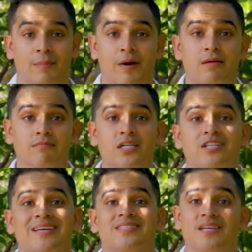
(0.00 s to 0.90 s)
But
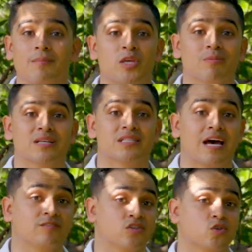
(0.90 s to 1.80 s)
much like some humans
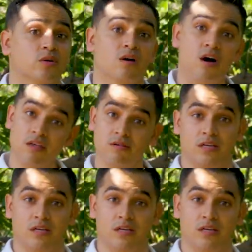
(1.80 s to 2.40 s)
have destroyed other